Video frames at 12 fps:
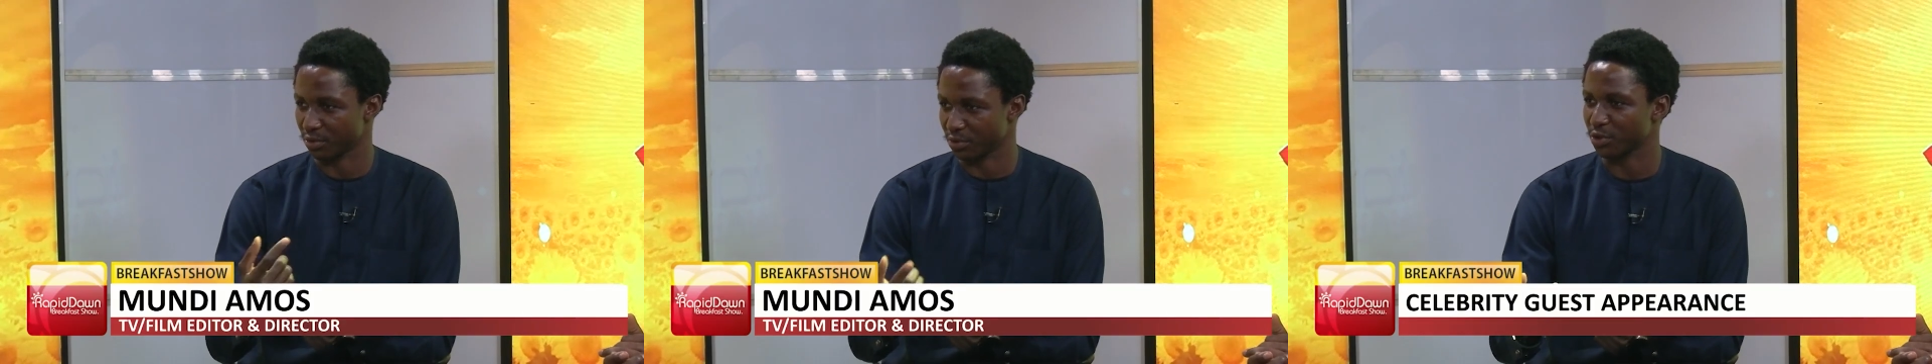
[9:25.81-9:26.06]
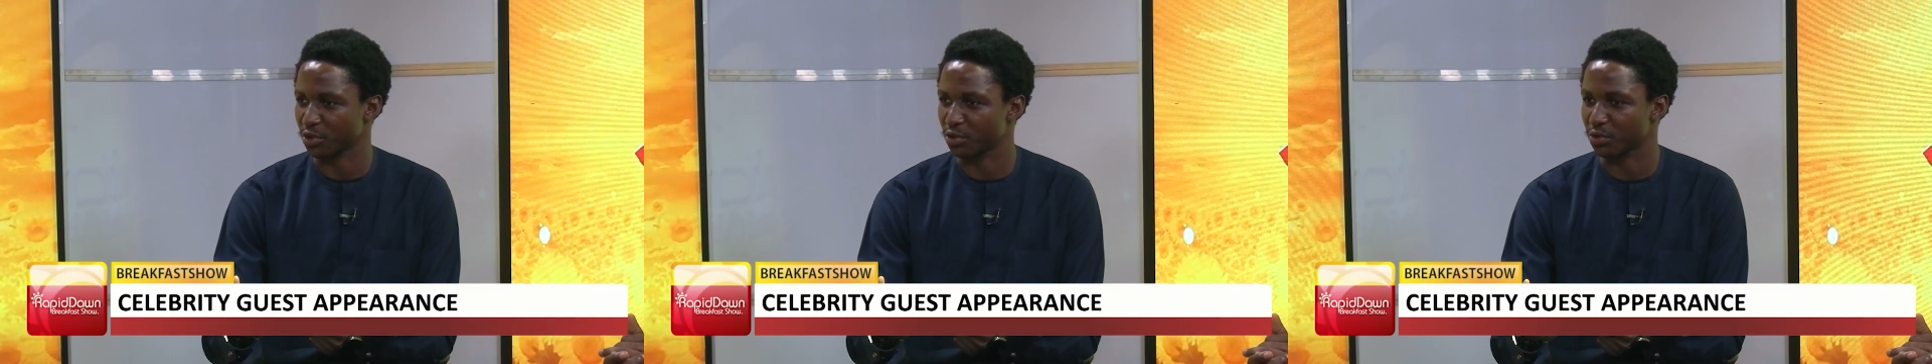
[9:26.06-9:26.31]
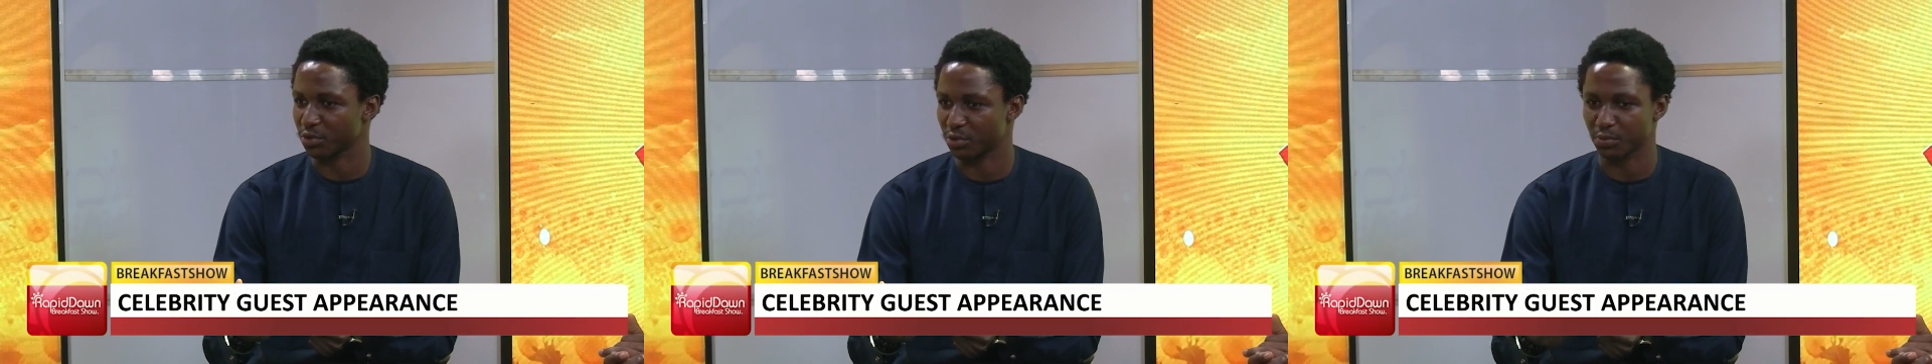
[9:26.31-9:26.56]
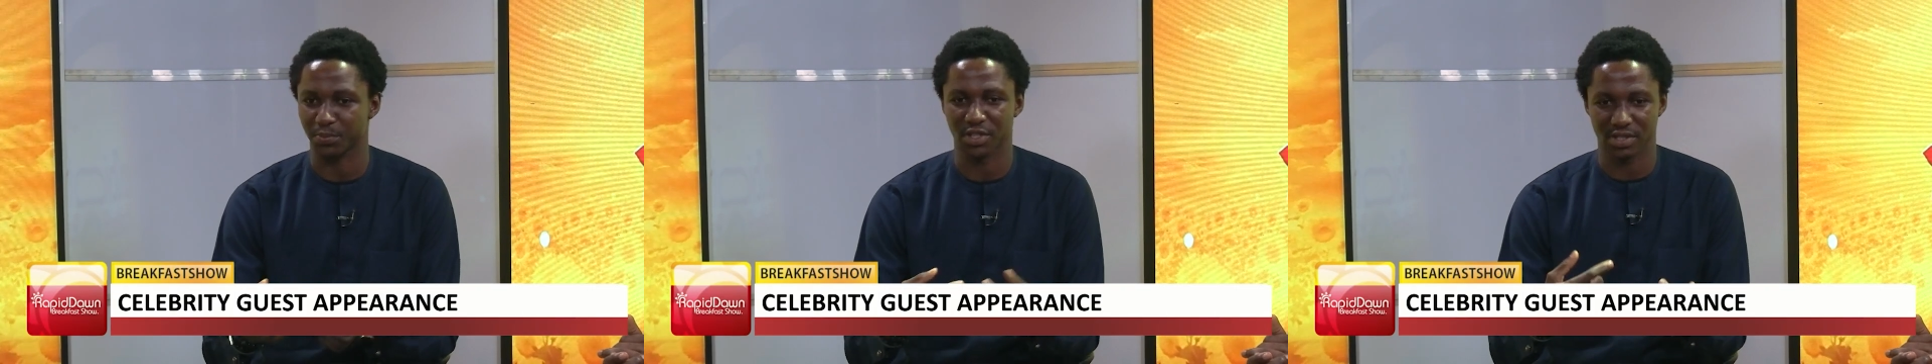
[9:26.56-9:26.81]
you
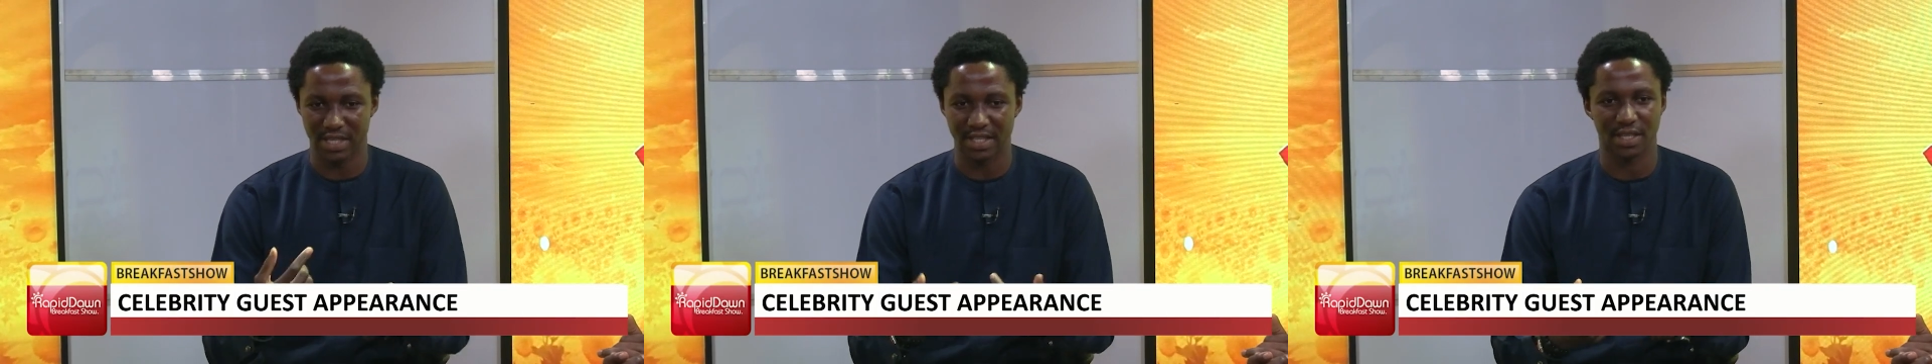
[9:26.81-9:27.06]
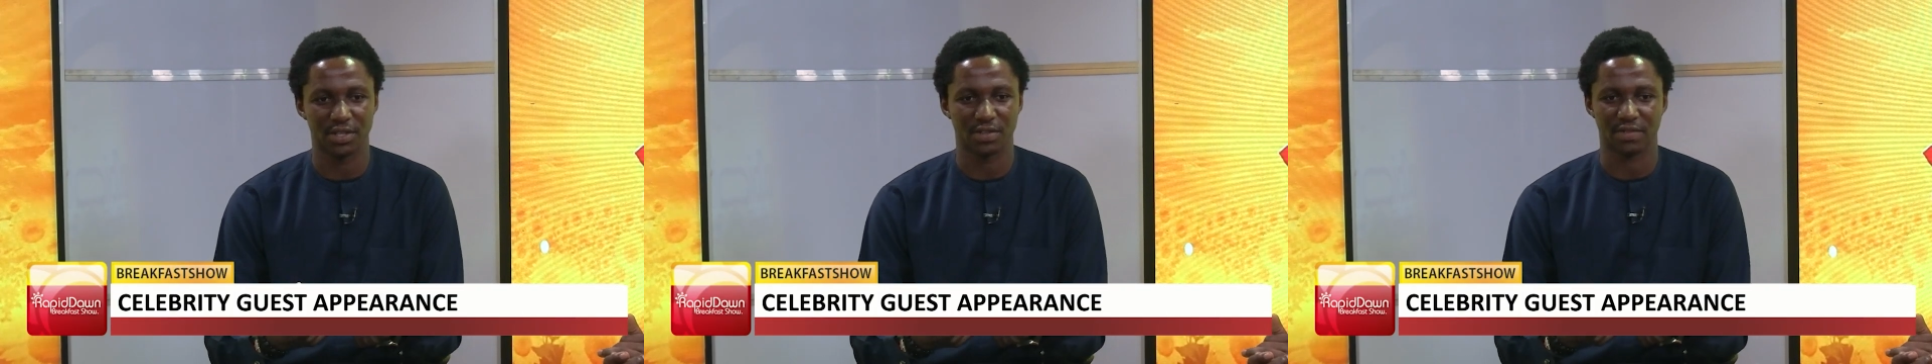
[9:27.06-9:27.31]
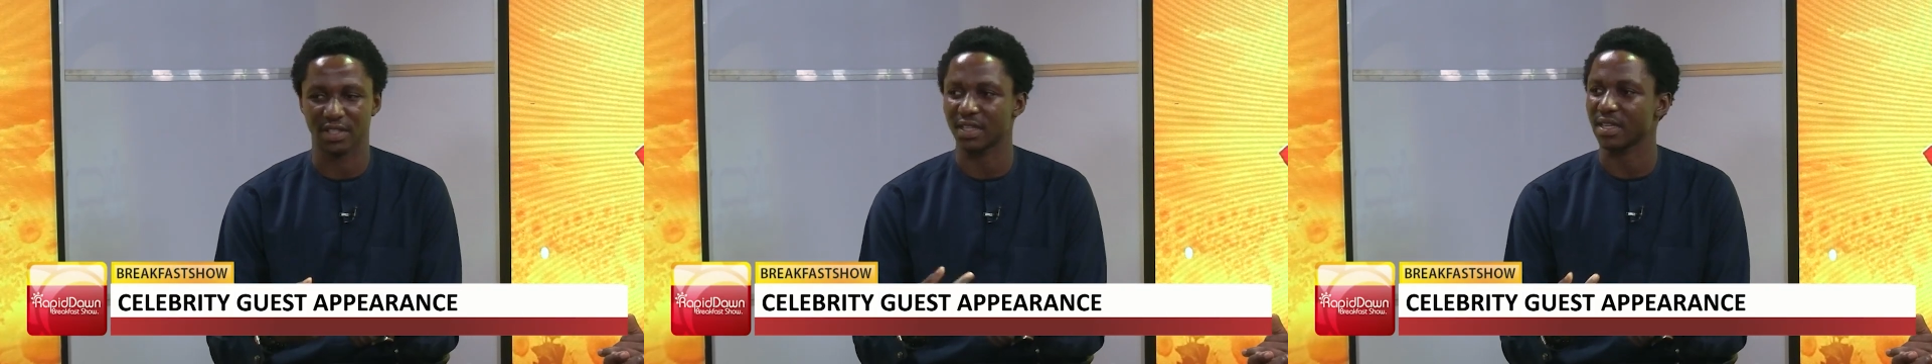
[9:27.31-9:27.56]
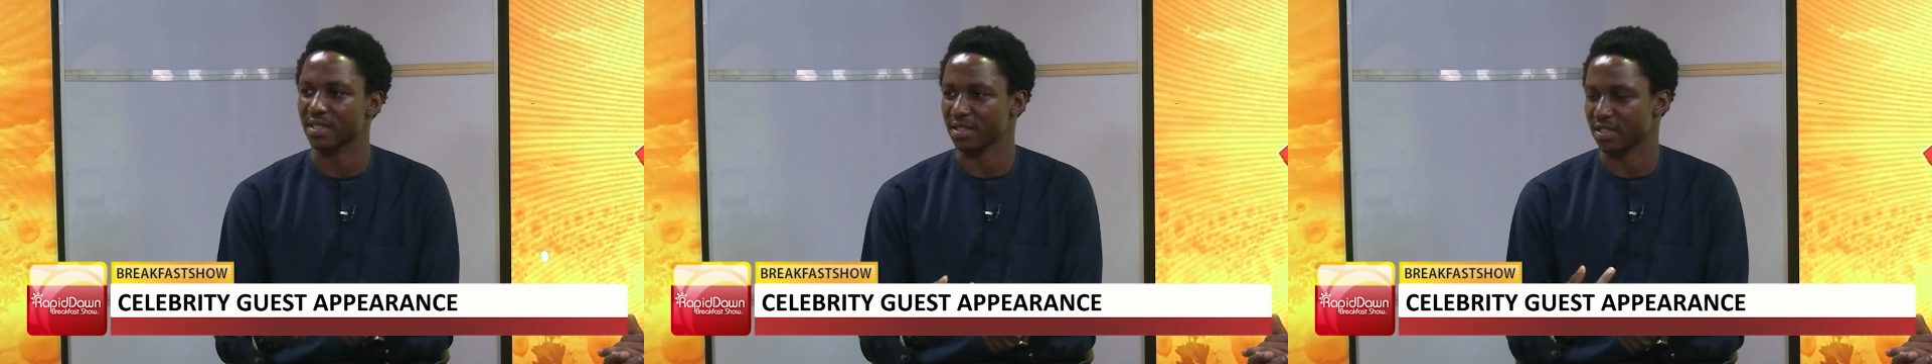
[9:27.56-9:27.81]
because at the end of the day,
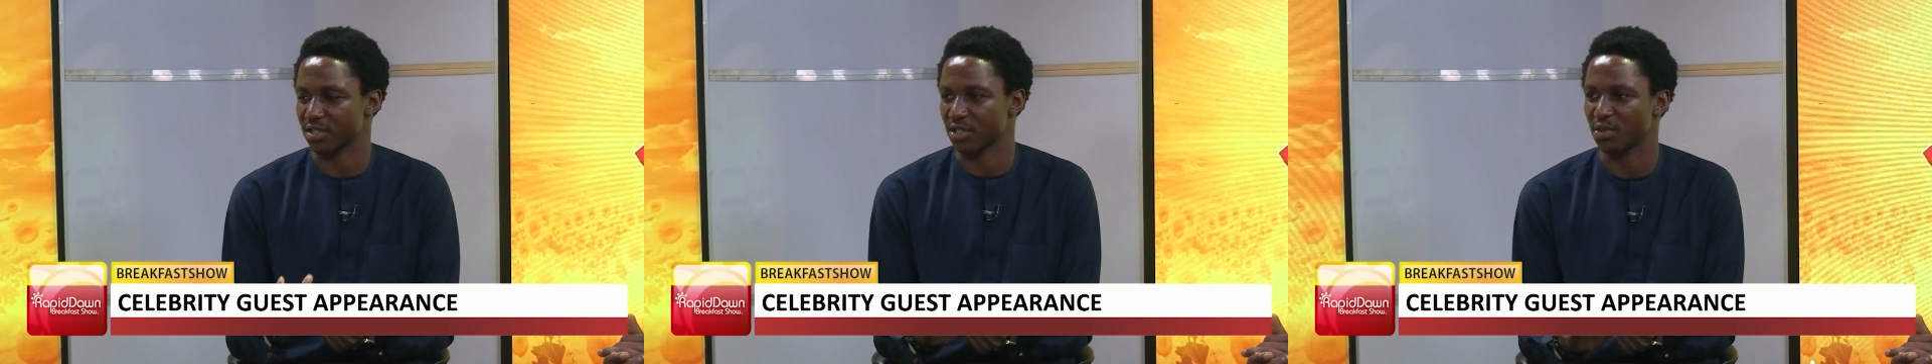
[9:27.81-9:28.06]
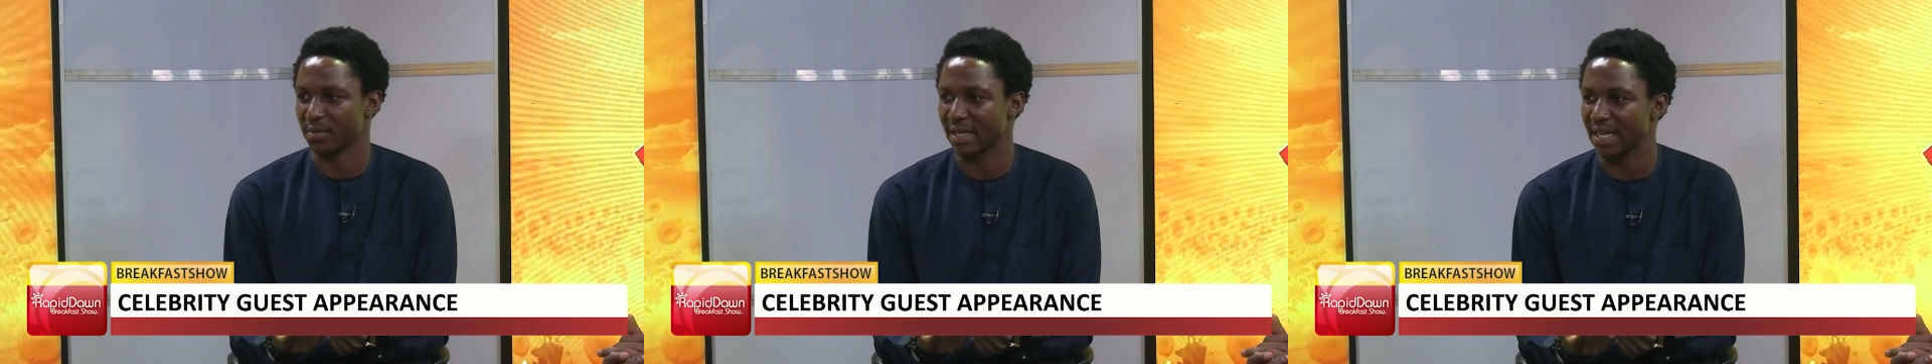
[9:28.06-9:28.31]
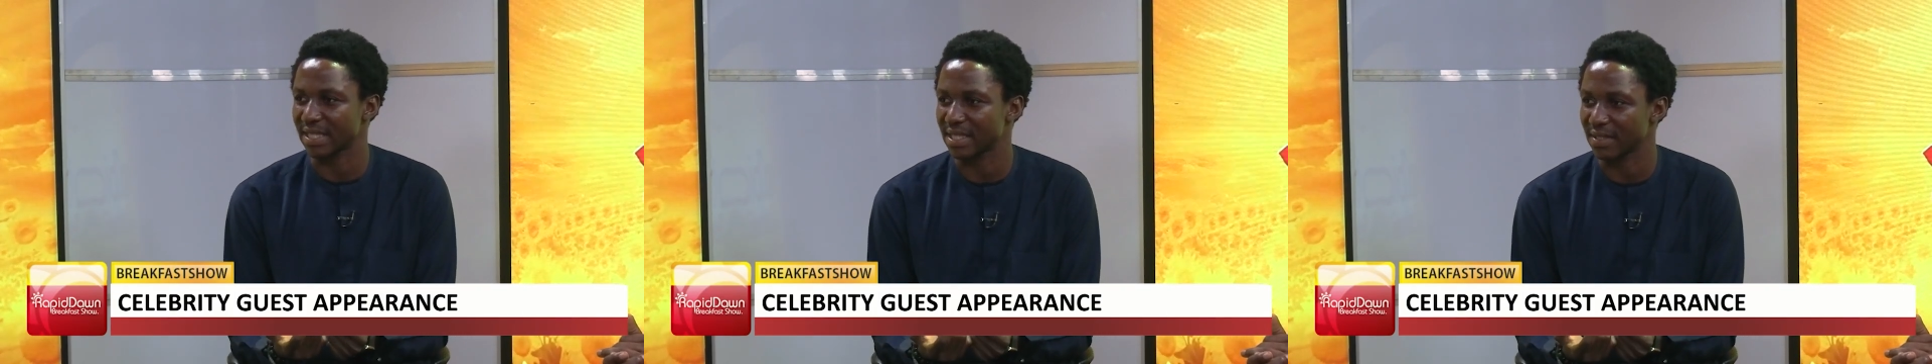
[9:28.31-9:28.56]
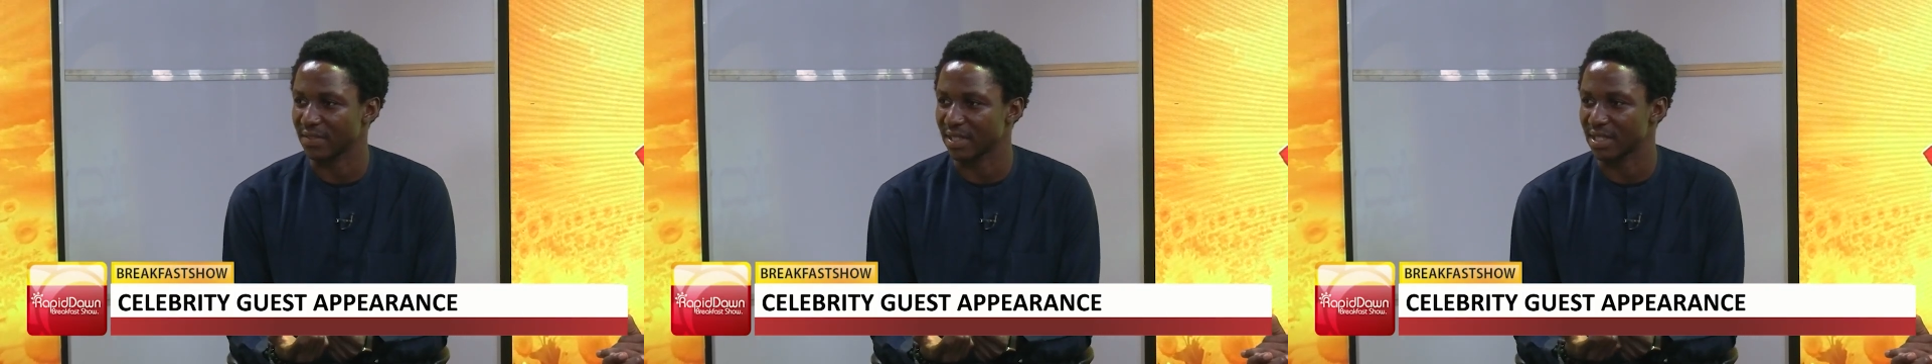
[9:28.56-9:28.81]
it's a human activity.